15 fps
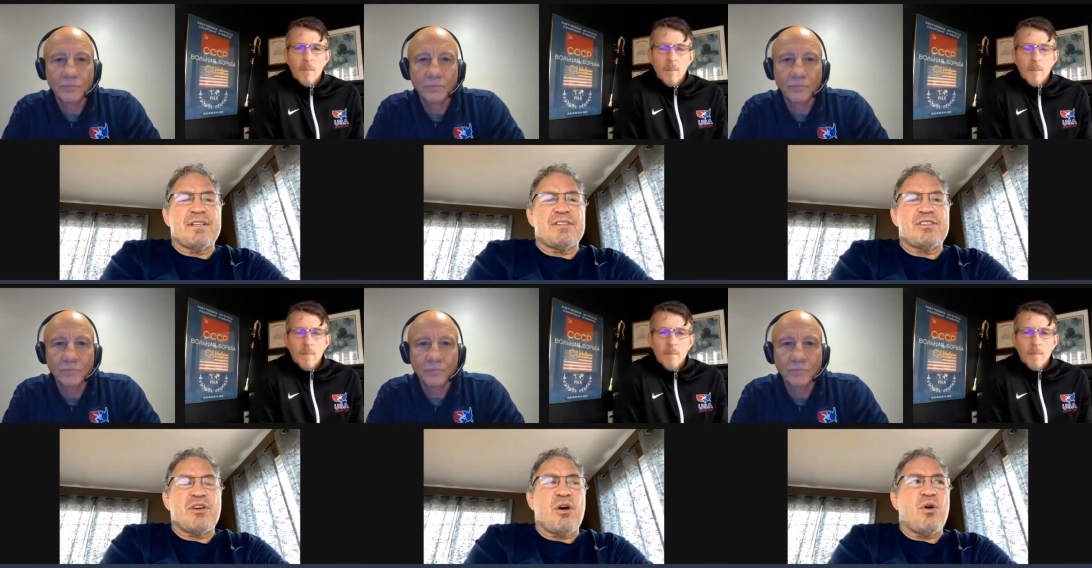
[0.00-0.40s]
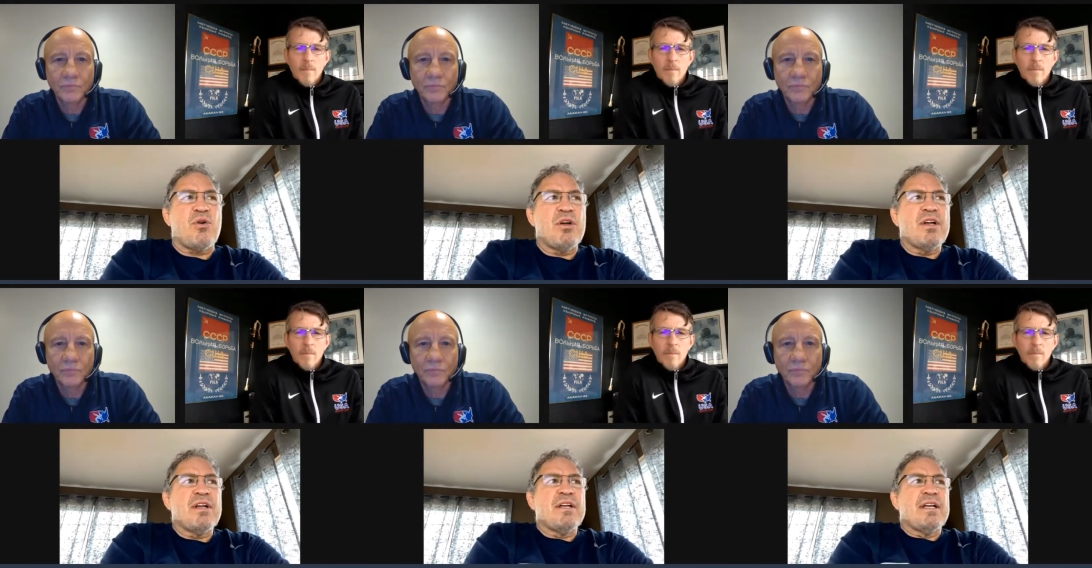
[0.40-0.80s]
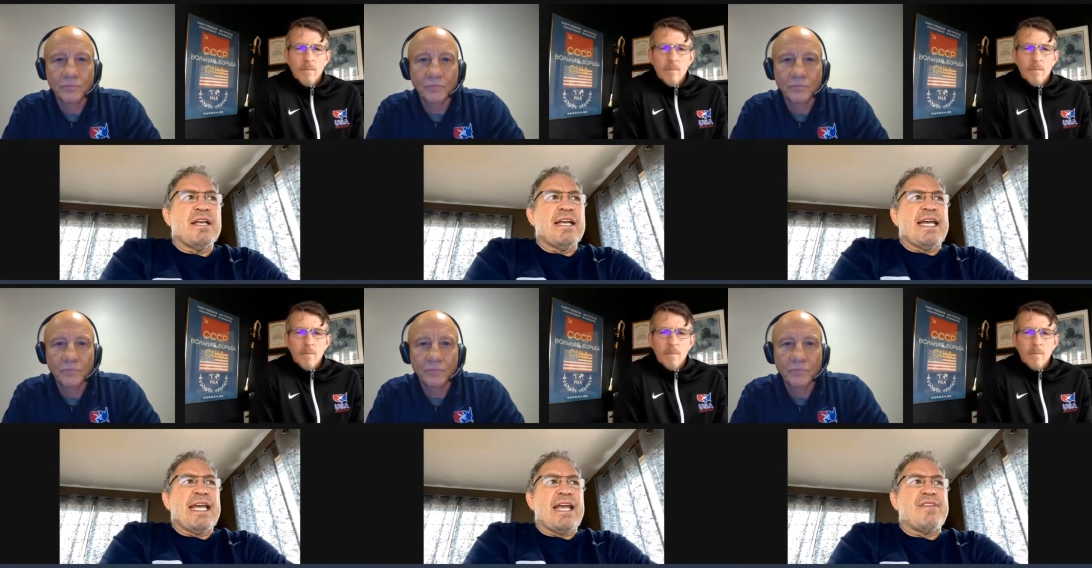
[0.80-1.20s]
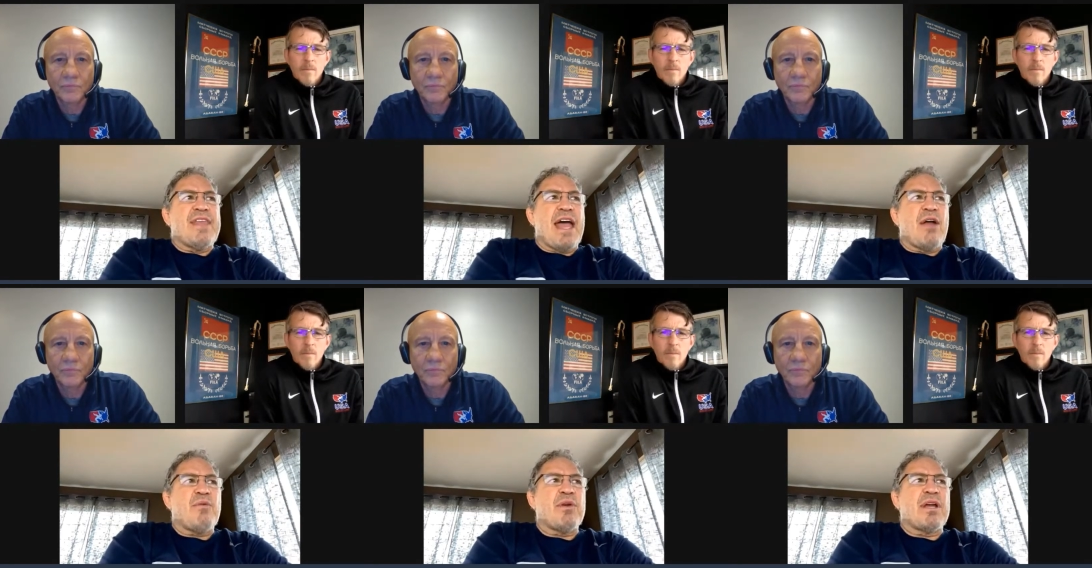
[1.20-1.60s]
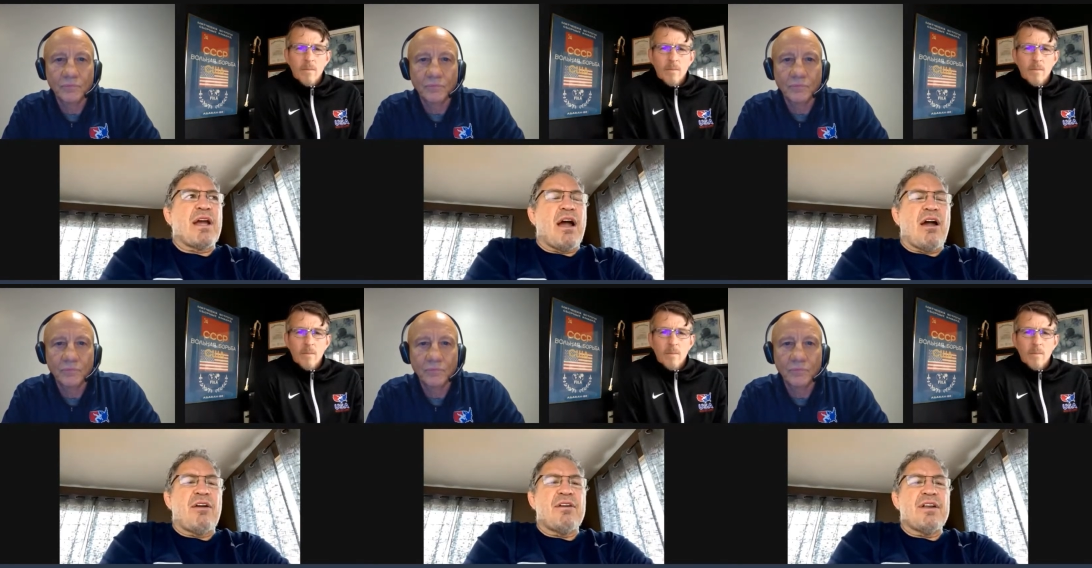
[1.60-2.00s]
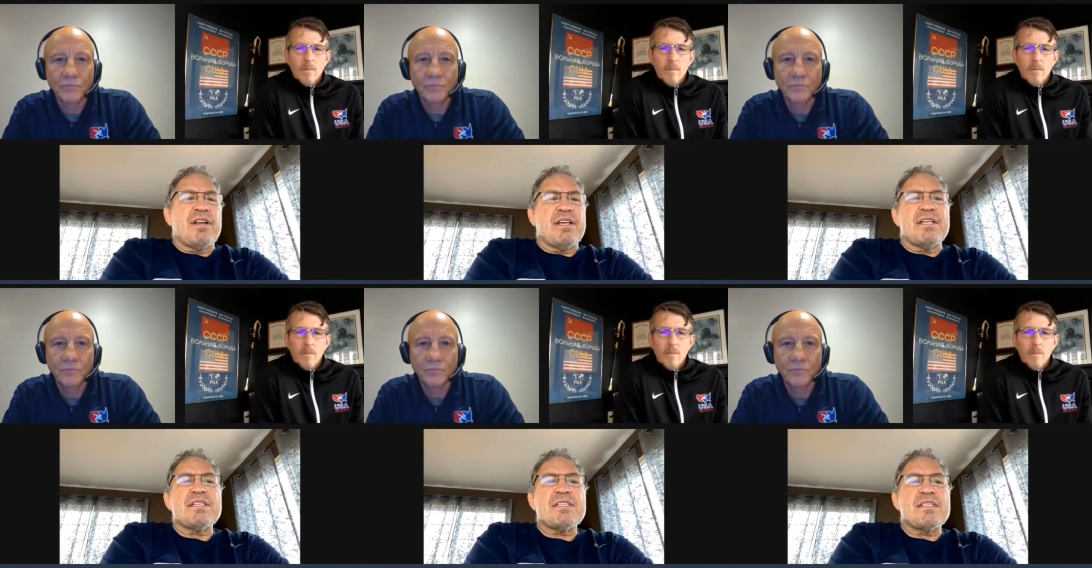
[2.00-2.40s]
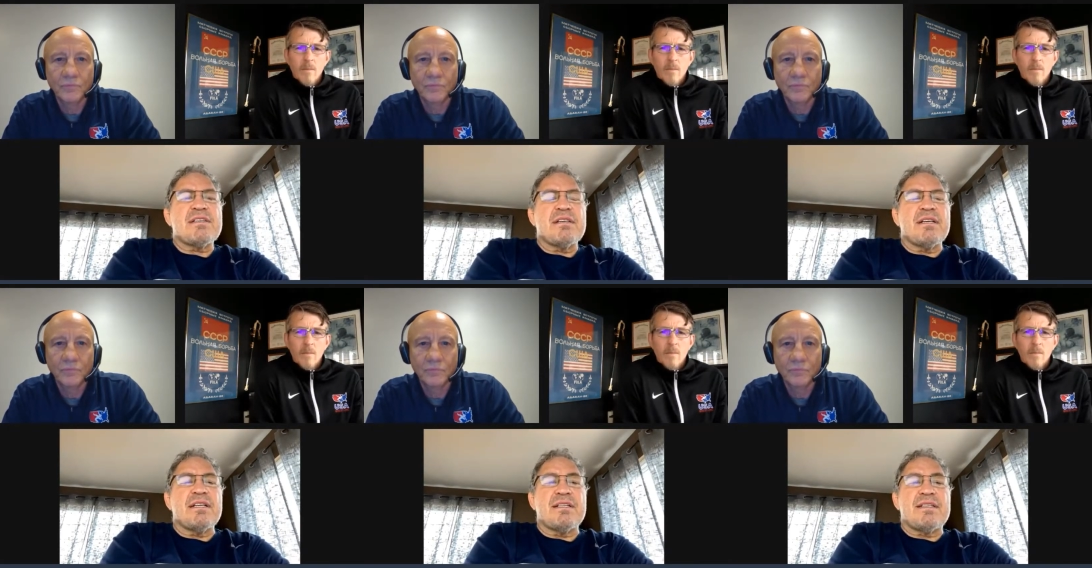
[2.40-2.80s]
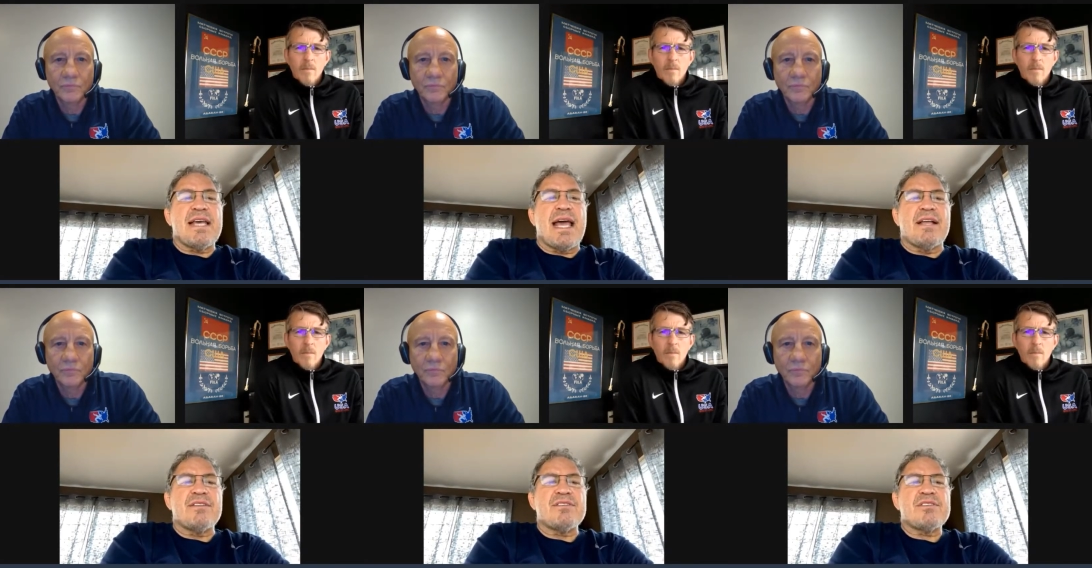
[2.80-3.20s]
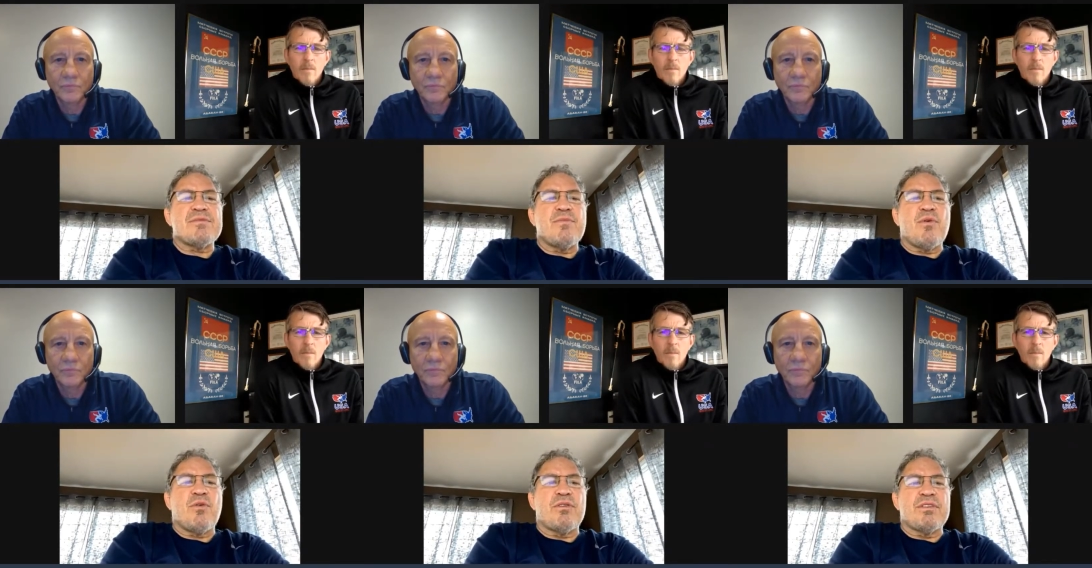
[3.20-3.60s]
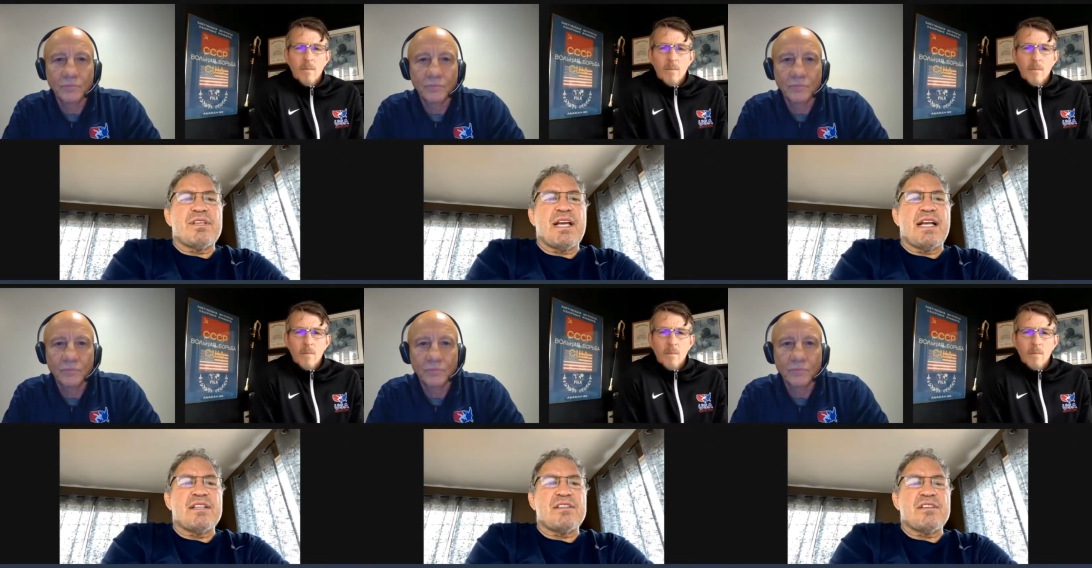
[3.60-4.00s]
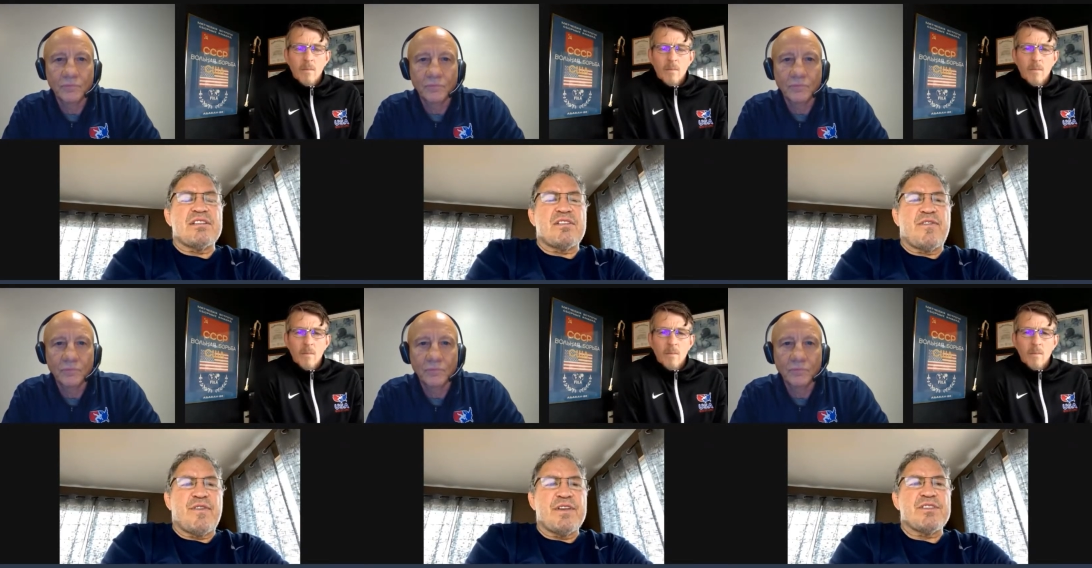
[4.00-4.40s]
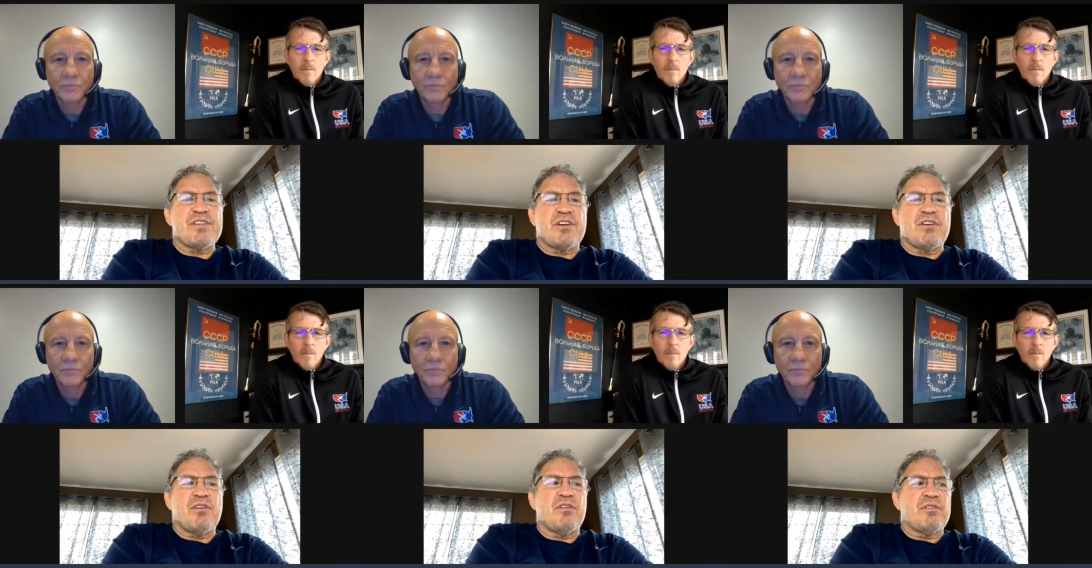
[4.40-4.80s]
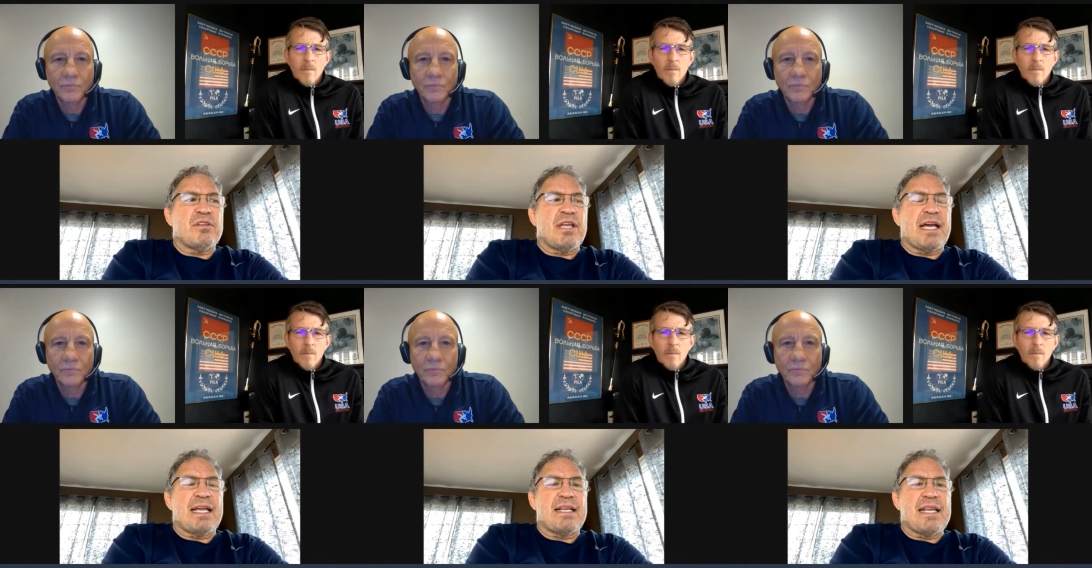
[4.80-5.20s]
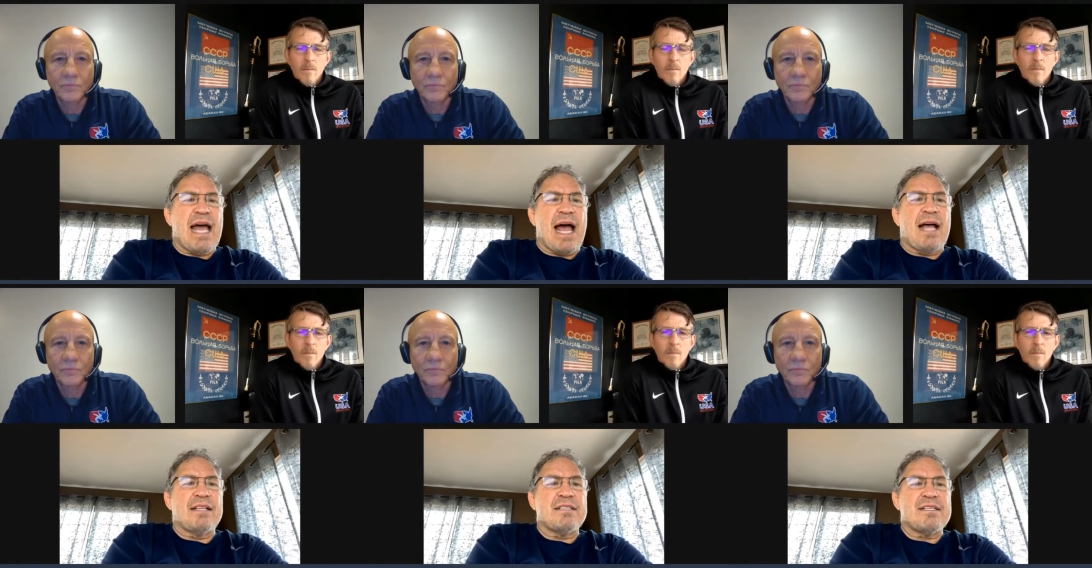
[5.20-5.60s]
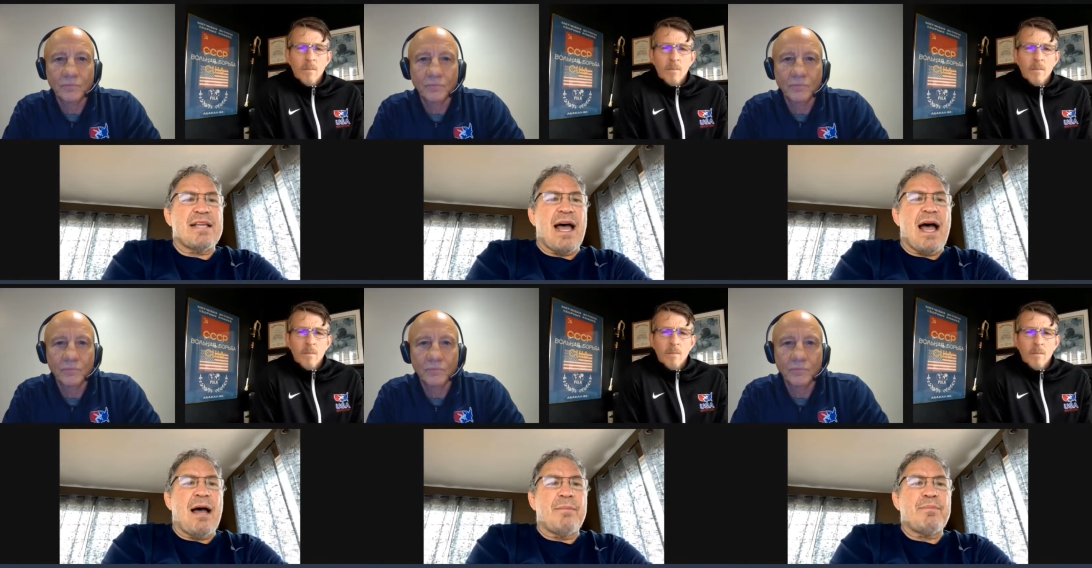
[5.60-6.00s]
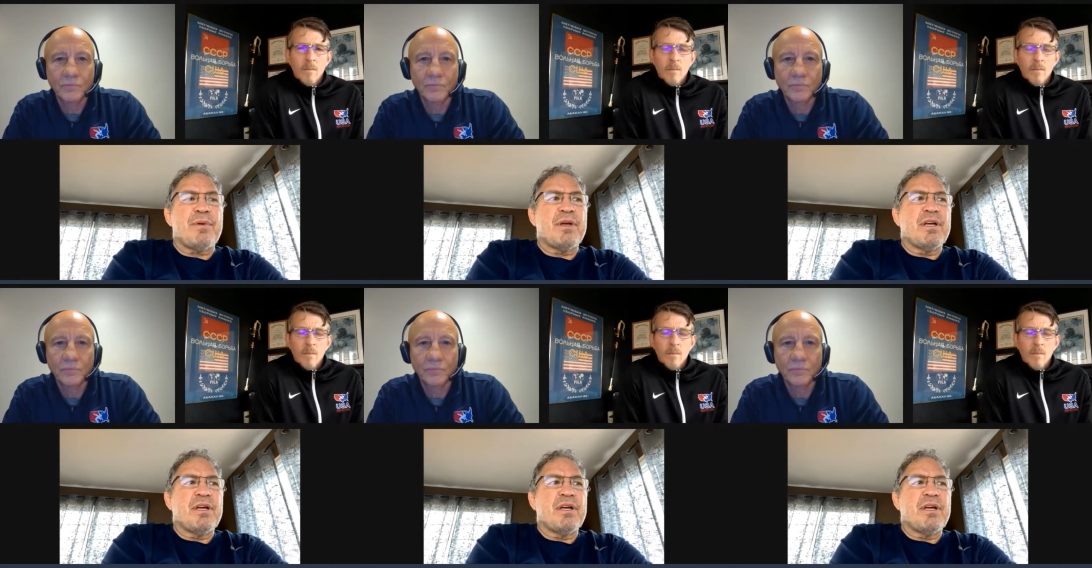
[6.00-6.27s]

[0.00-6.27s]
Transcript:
Speaker 1: So, in that regard, it is intense, more intense. It's physical, like nonstop,